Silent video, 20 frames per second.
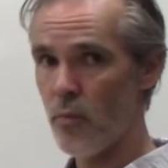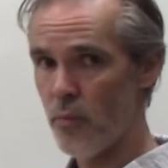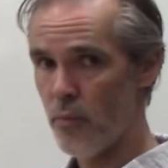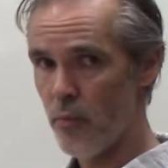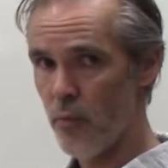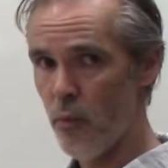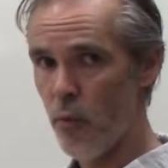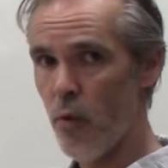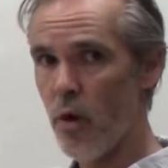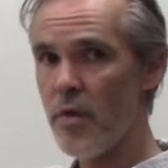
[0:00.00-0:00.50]

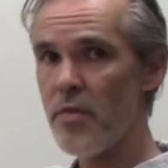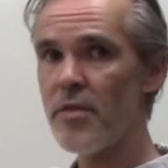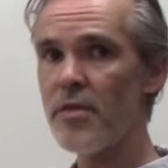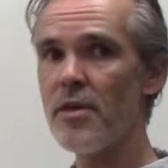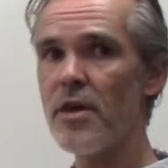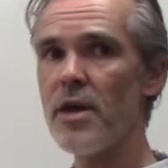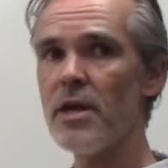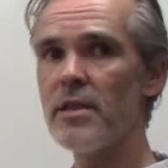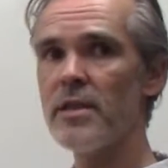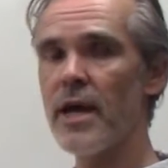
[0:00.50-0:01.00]
one
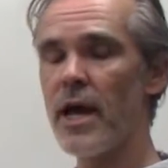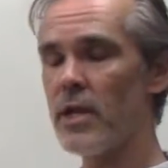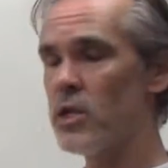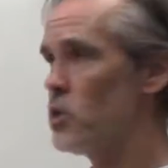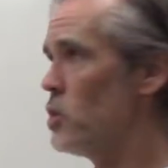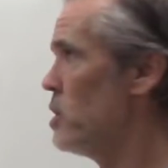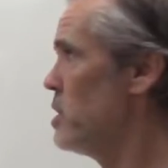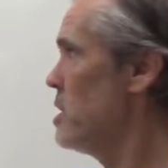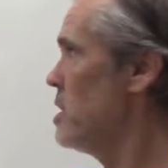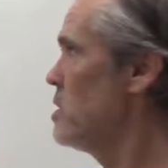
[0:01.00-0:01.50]
thing that
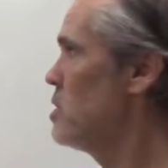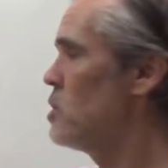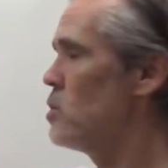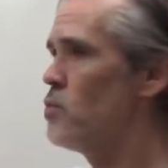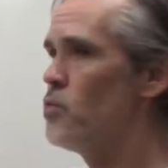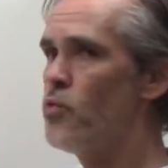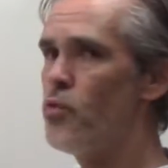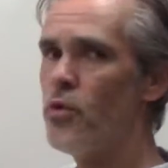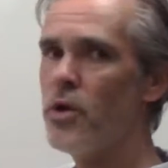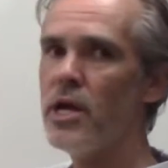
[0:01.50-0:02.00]
you need to
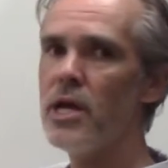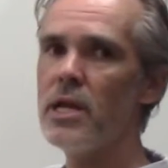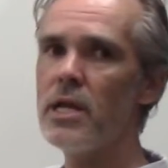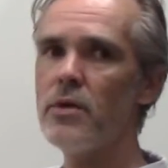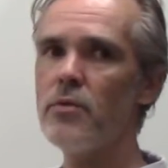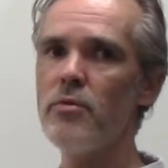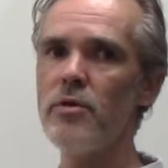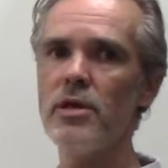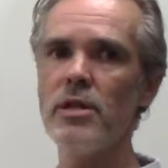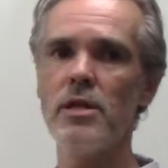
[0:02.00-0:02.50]

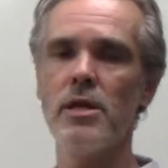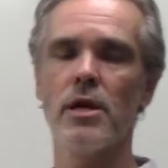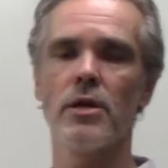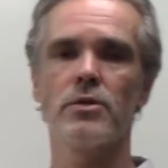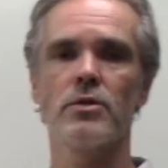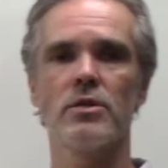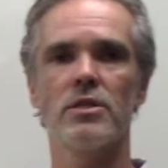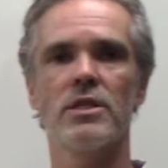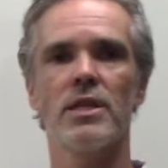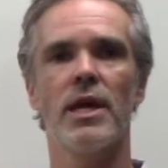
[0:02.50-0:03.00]
really
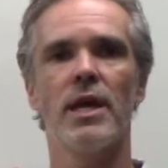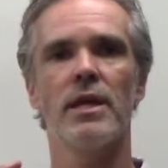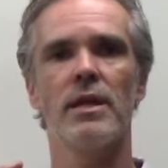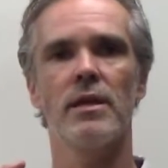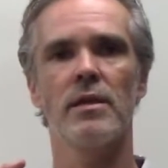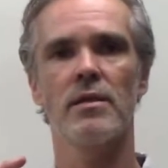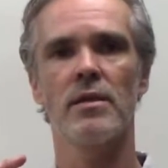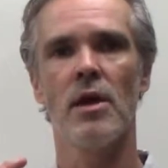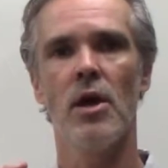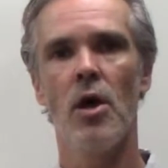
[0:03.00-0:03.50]
understand,
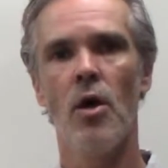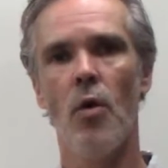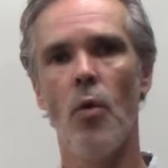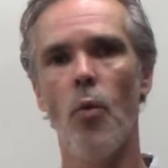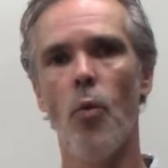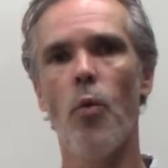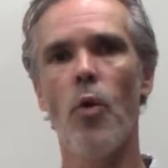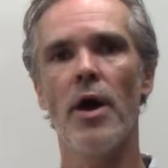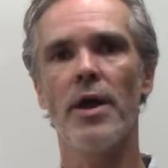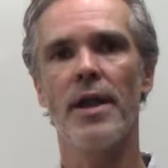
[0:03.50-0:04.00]
is
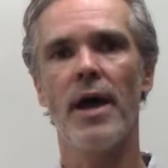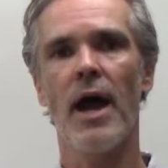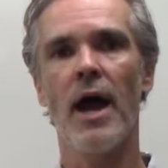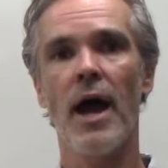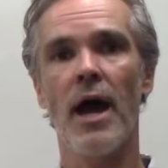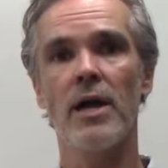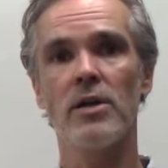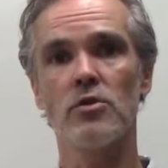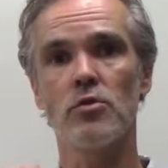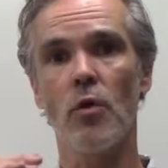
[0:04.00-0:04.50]
what
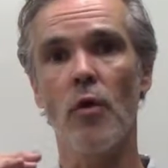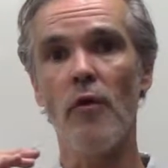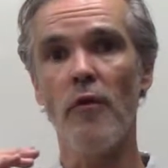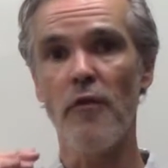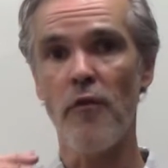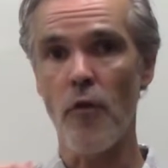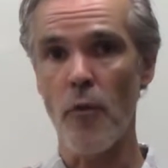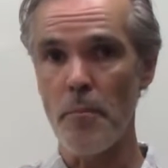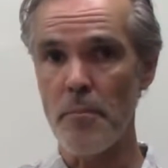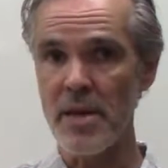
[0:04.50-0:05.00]

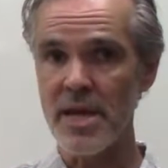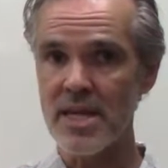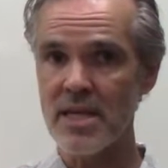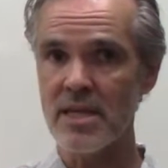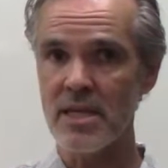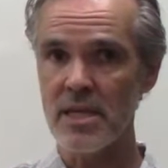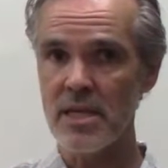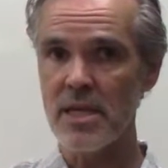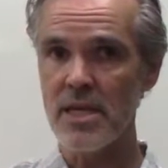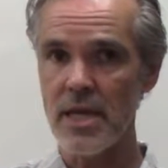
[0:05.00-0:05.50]

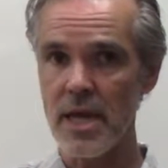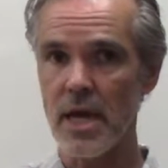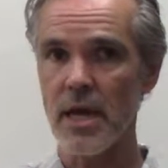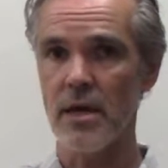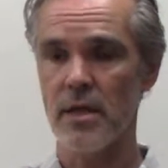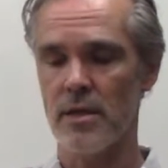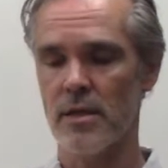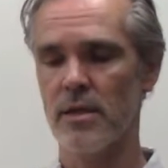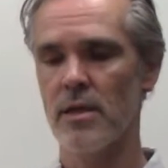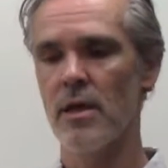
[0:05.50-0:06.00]
hydrophobicity
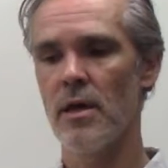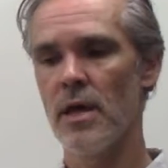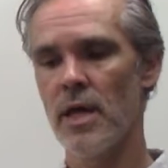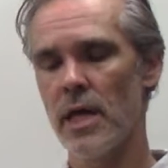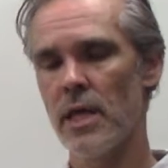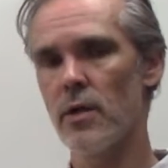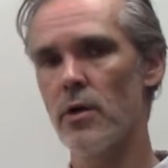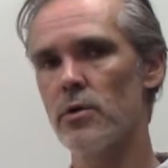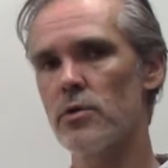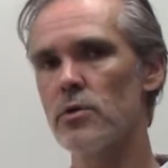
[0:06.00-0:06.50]
is
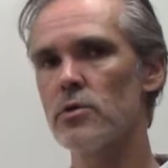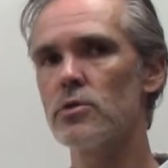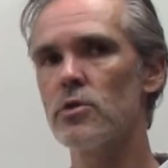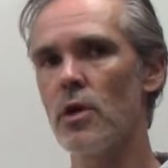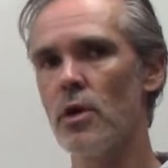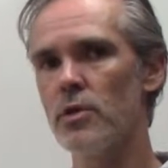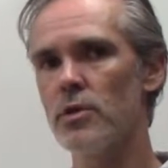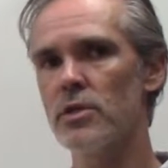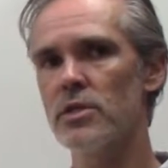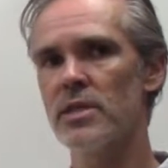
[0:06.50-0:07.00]
in order to
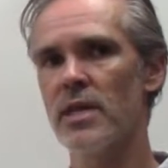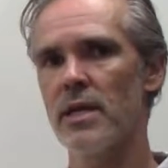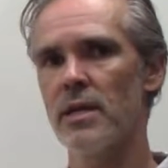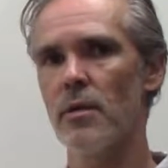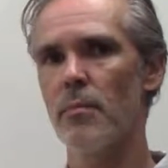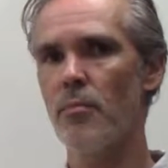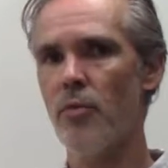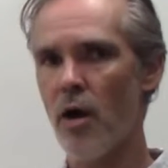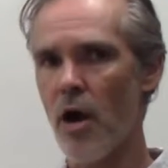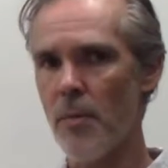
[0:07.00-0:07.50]
understand the
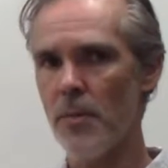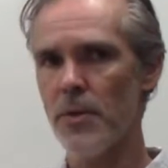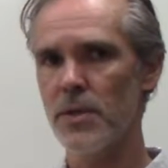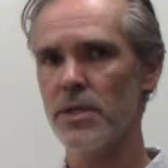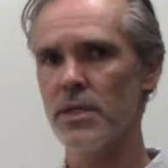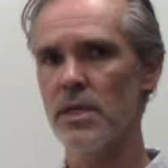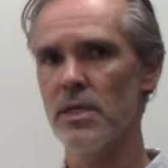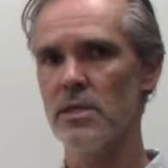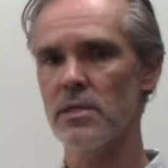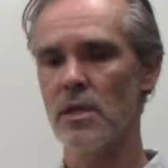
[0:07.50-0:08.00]

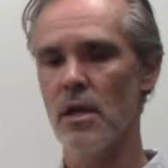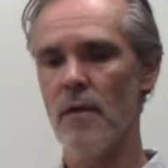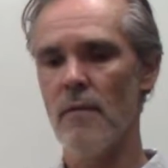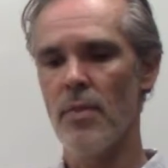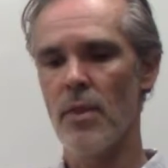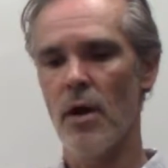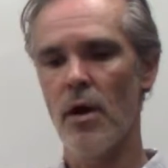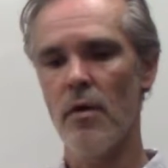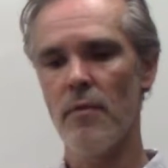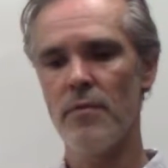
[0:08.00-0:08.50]
properties
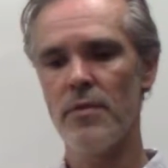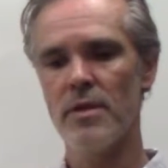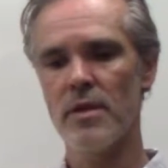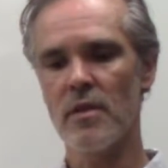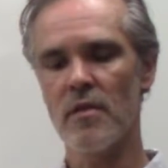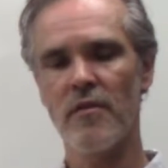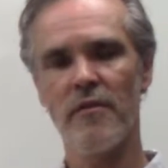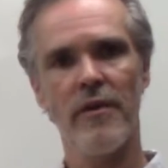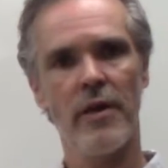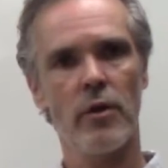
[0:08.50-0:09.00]
of
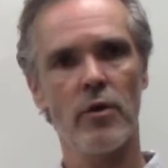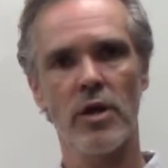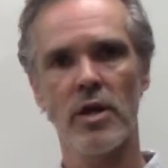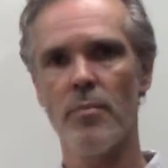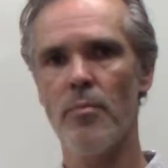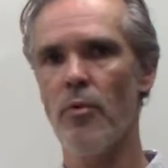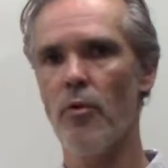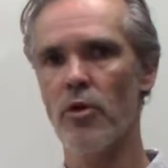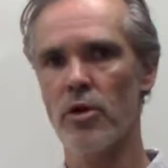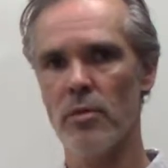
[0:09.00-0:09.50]
these very
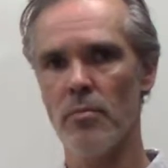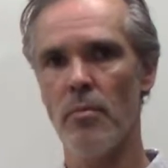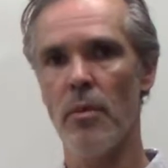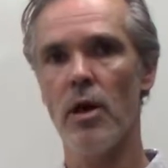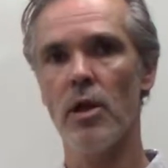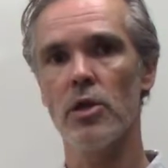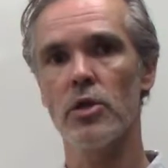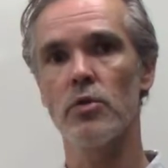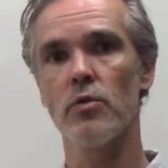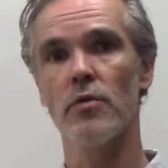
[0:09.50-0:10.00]
important
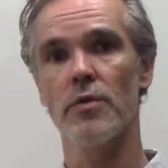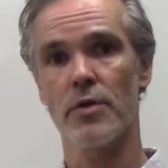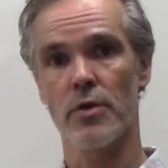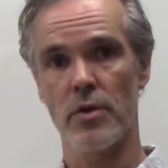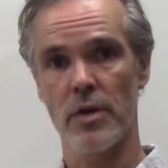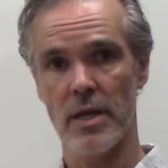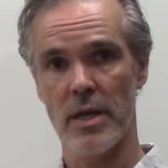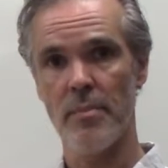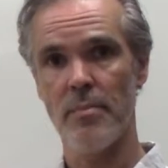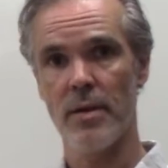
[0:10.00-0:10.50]
molecules that are
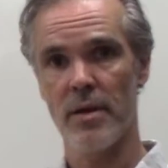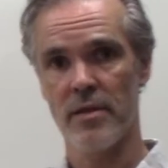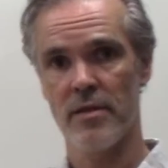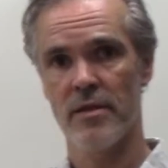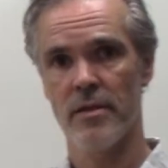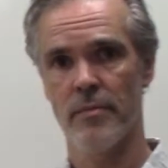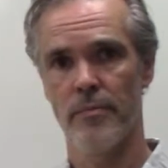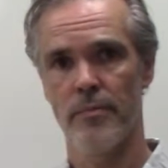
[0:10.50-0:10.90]
lipids.